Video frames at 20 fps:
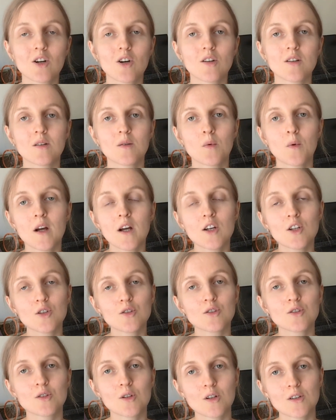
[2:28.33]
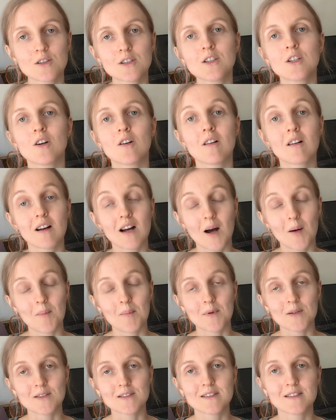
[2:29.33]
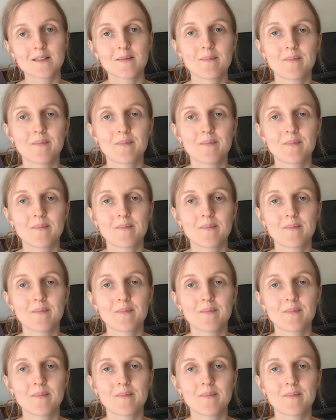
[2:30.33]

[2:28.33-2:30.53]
on where you source your compost.